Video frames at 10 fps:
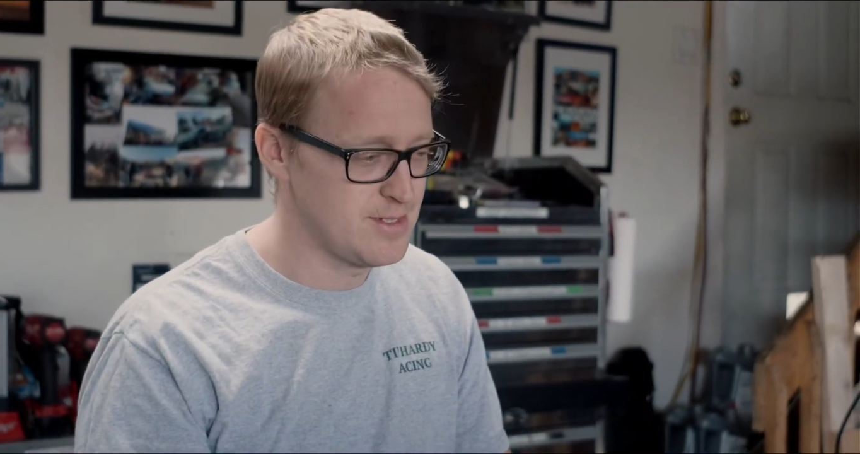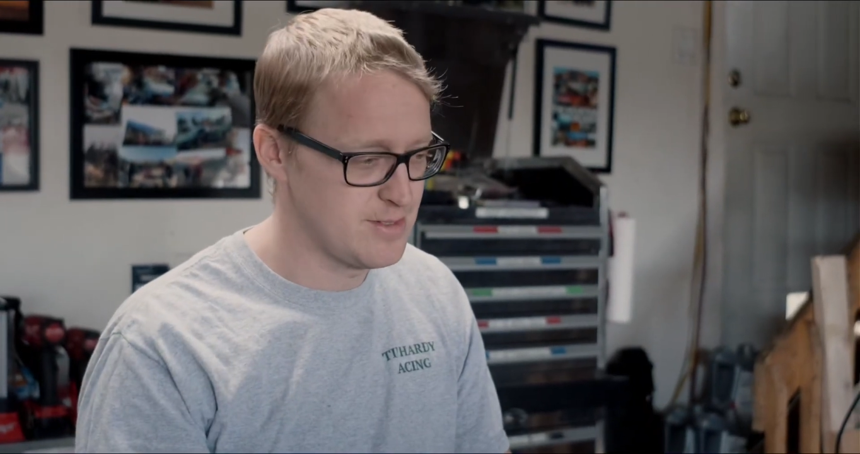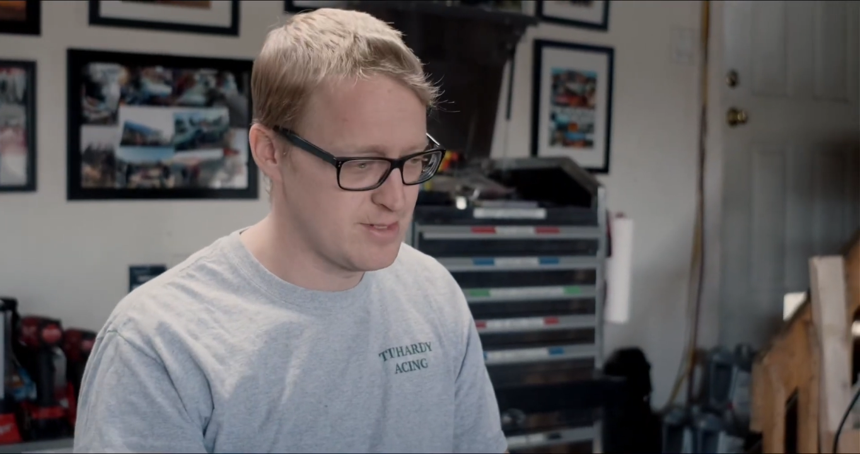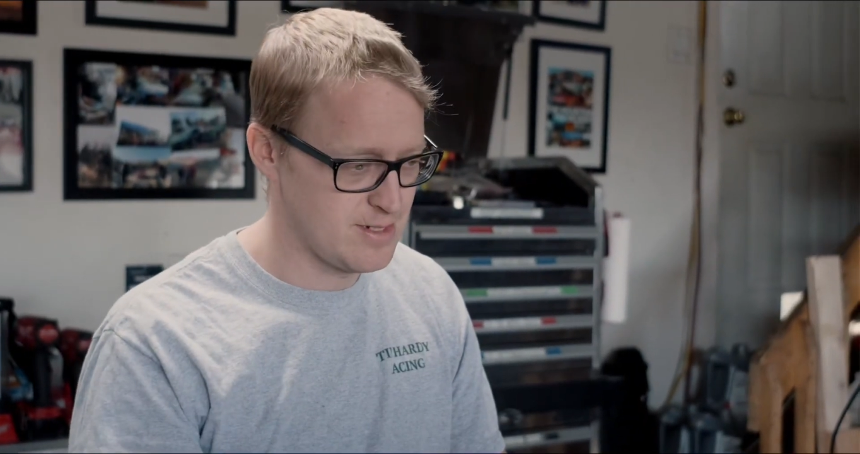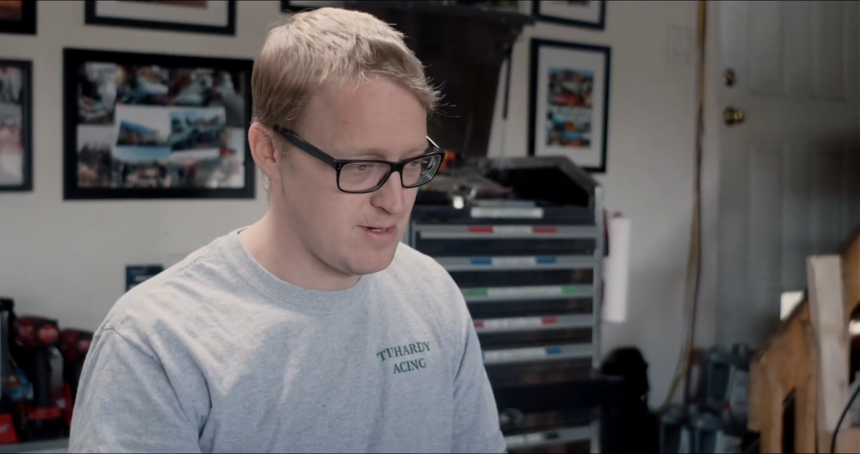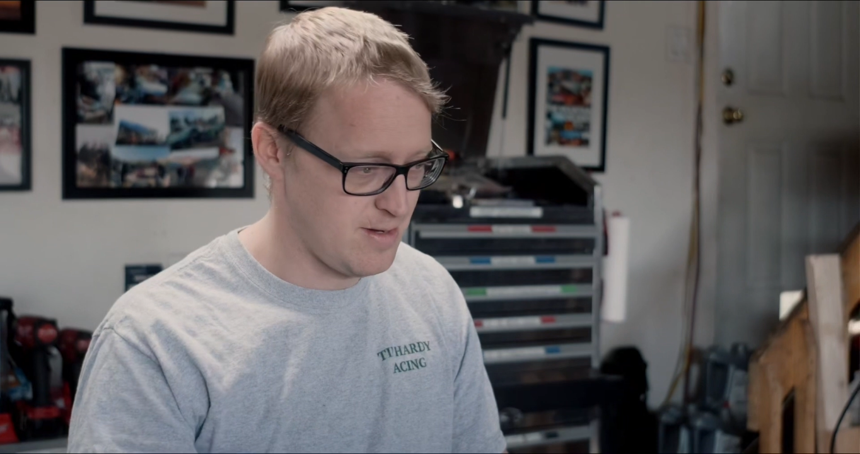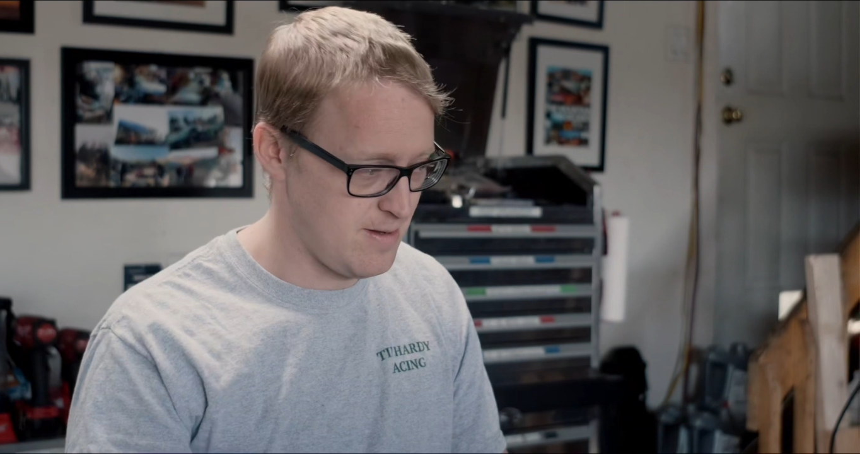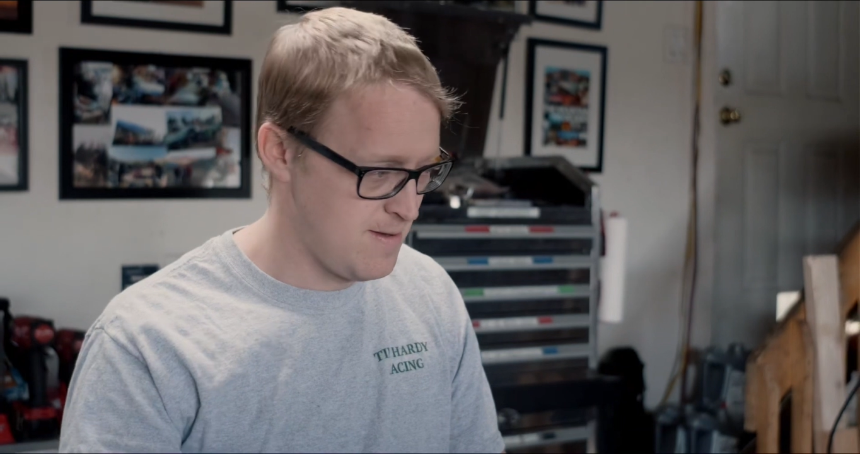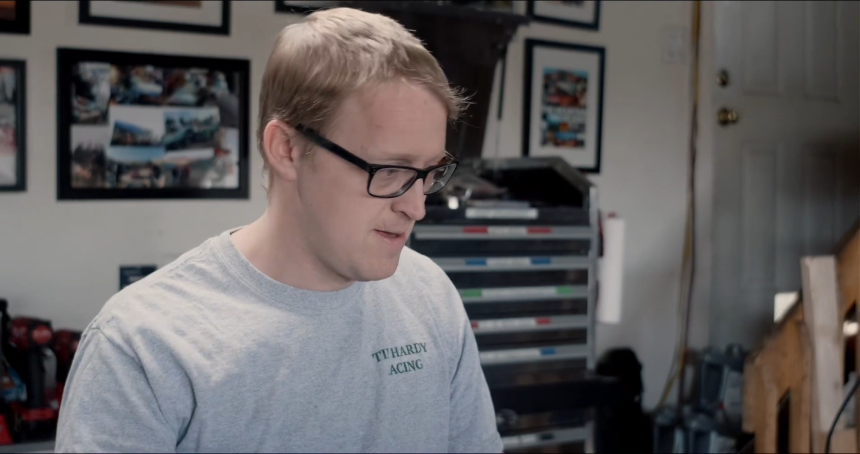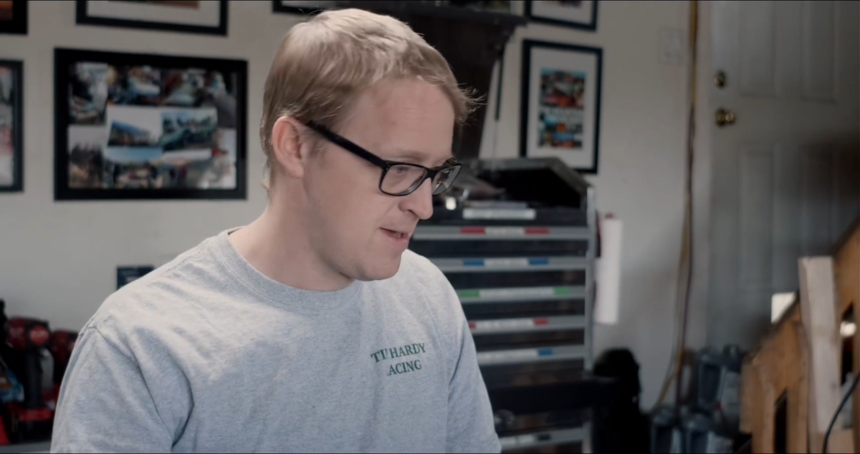So it's all
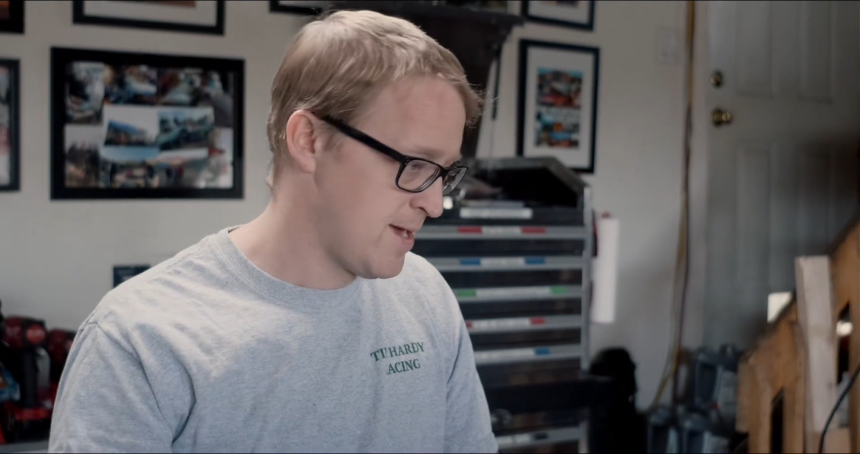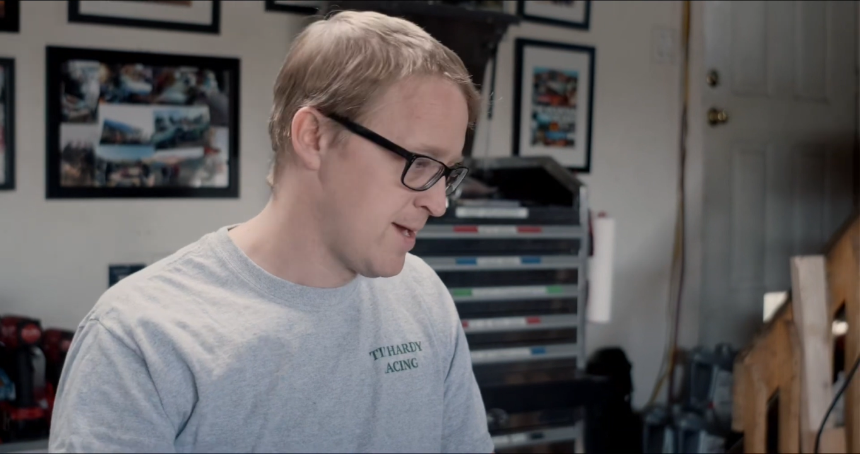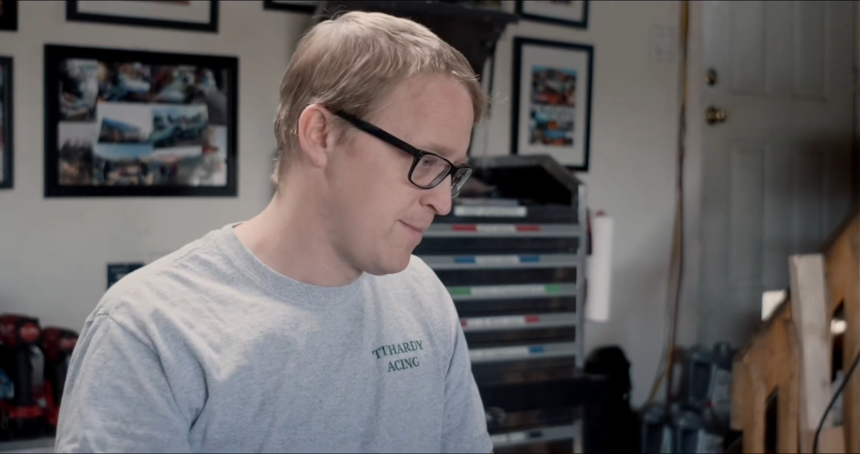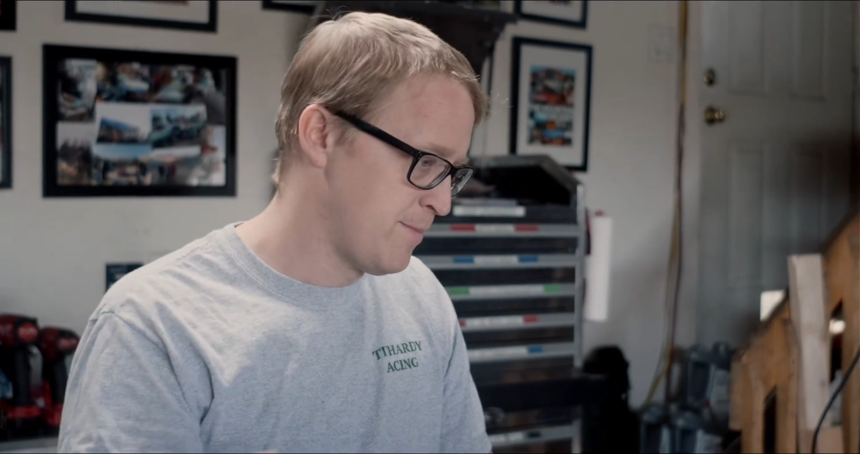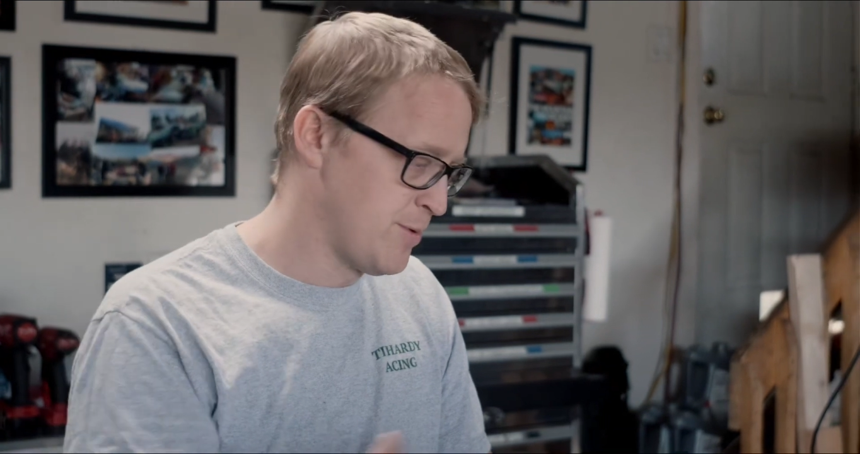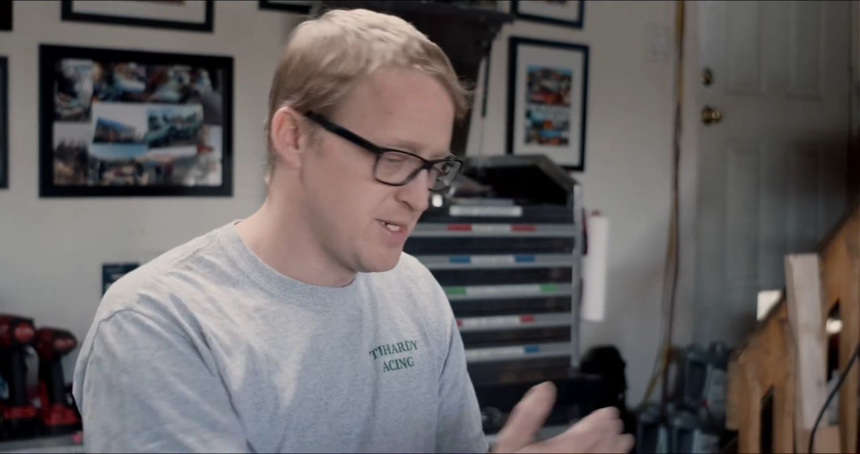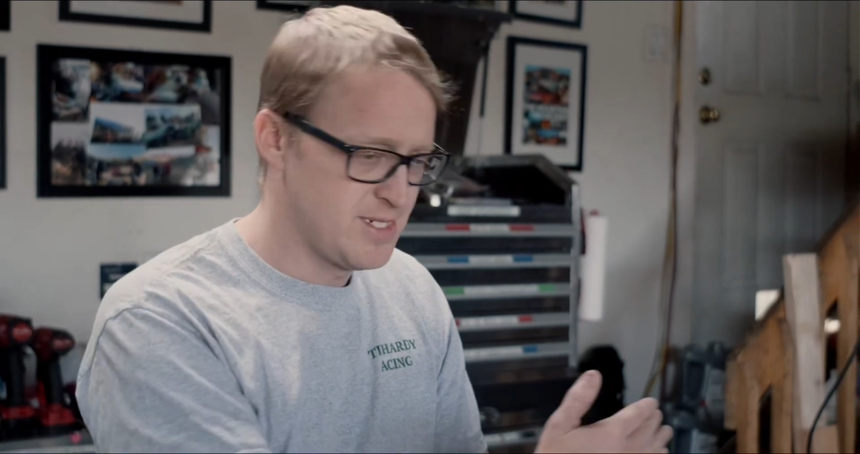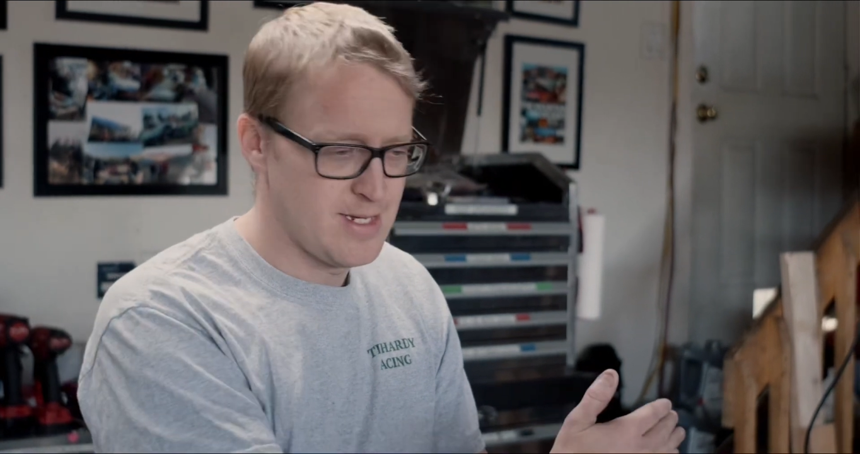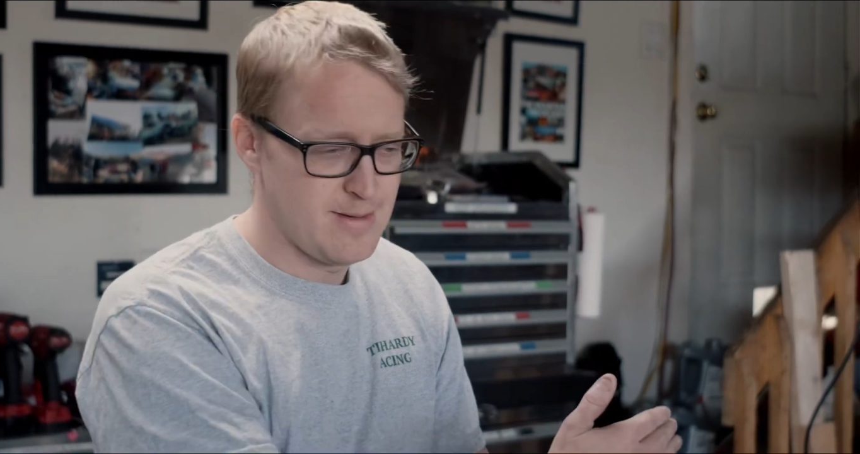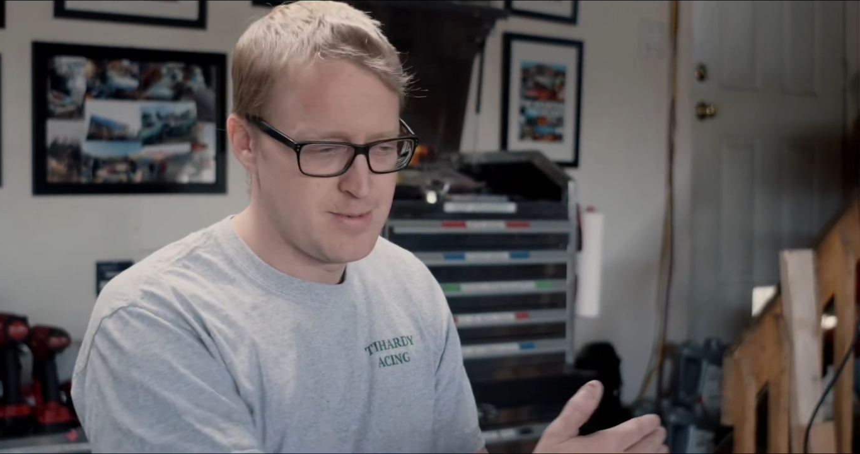
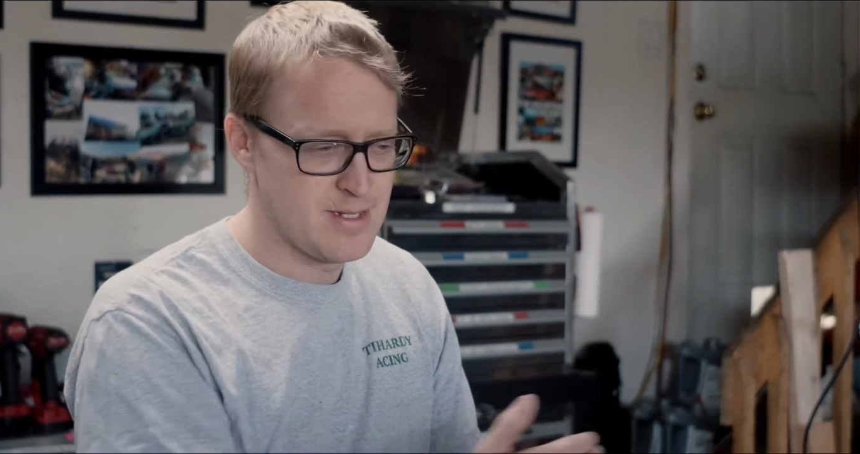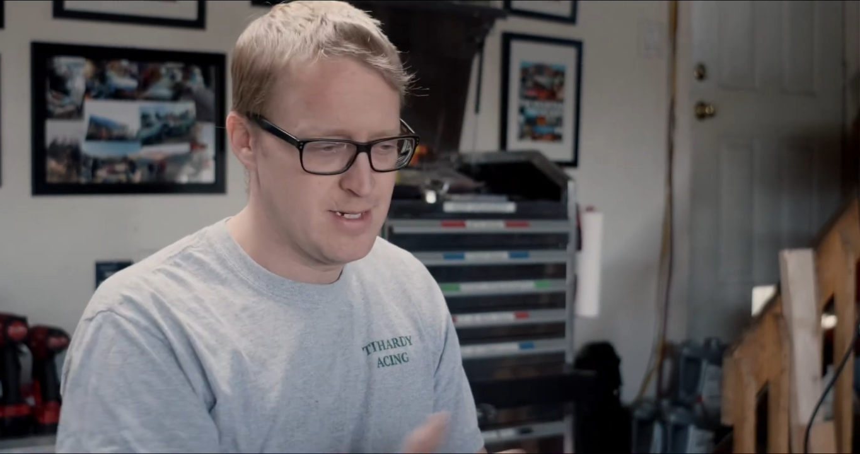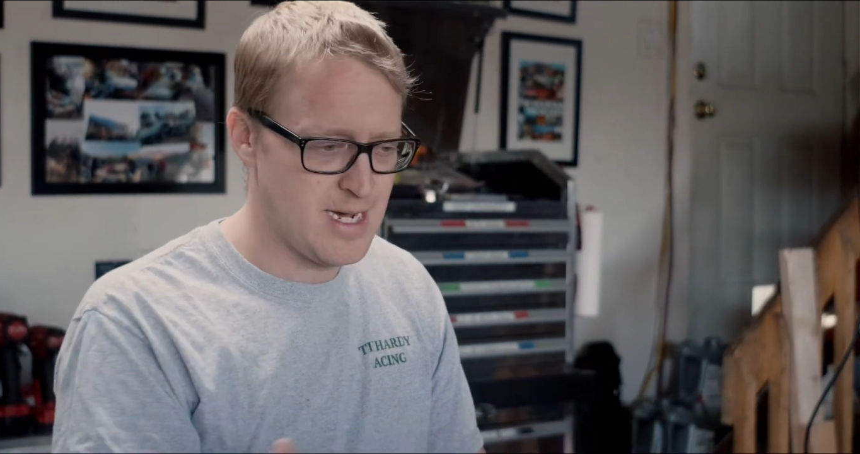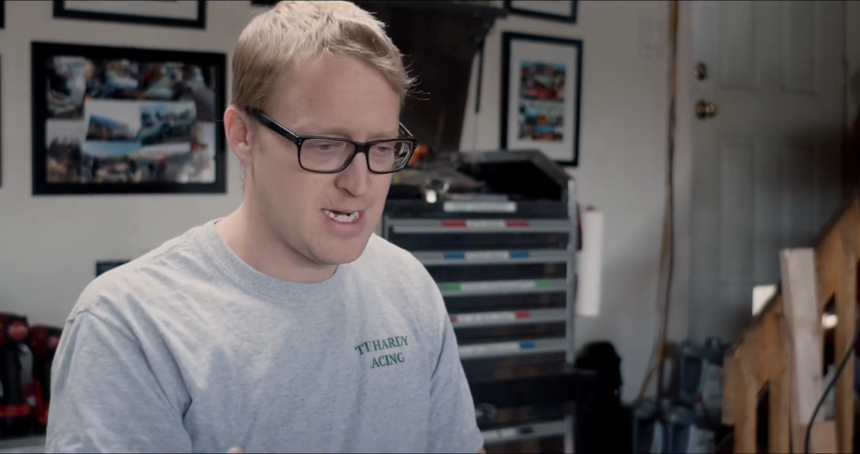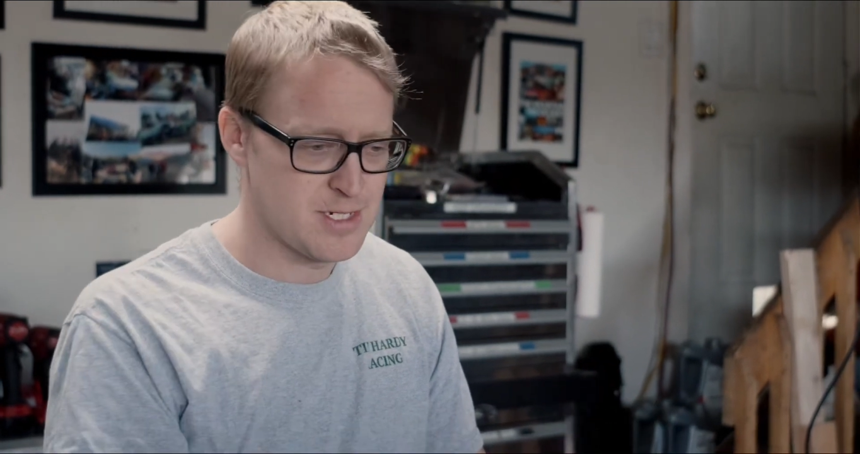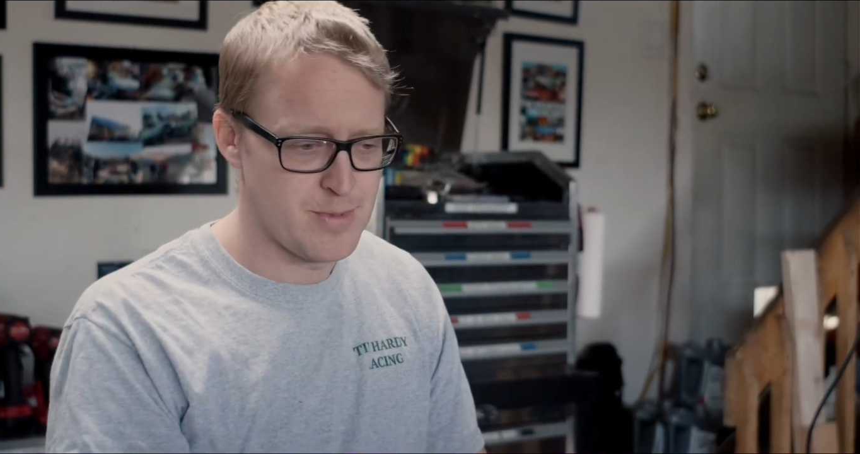bridged up to the dash